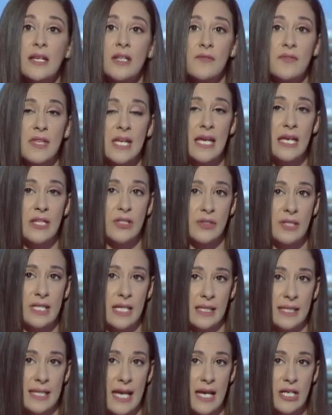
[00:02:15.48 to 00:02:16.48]
of the EU
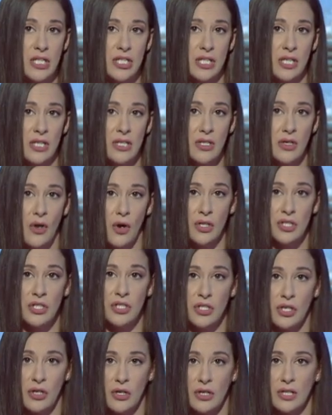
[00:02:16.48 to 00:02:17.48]
delegation not to
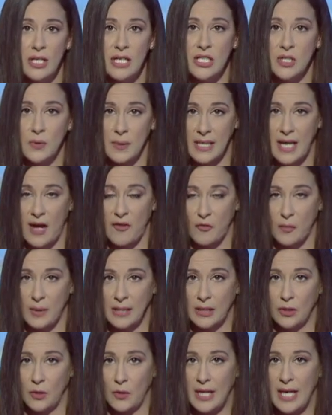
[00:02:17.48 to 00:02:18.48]
turn into a
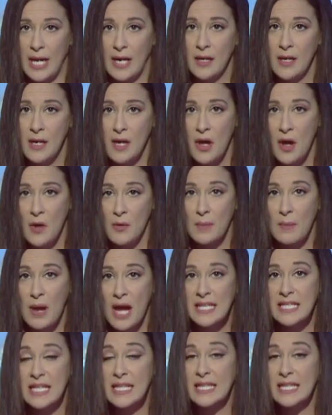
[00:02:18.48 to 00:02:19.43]
government lawyer, reminding